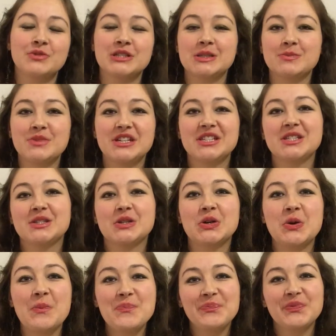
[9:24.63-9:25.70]
Will Smith
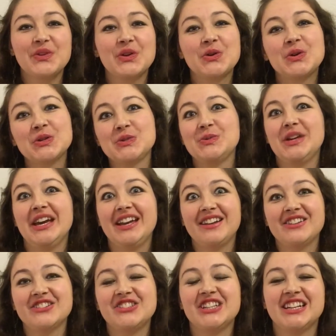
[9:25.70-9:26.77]
so of course we had to
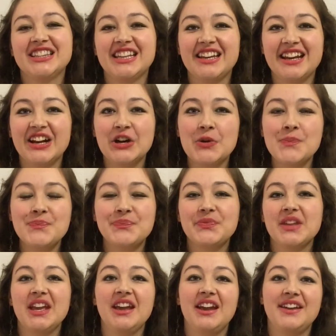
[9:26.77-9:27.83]
go check that out
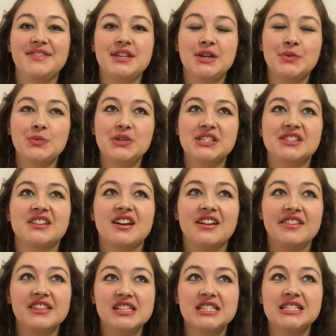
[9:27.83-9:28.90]
and then we
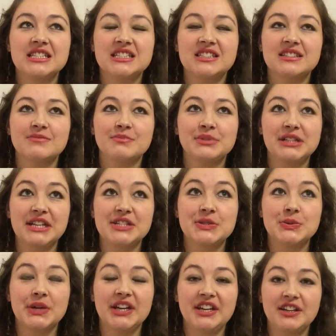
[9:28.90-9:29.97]
saw this
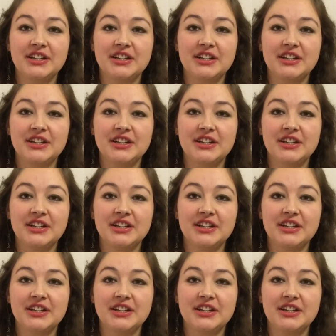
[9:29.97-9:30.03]
place right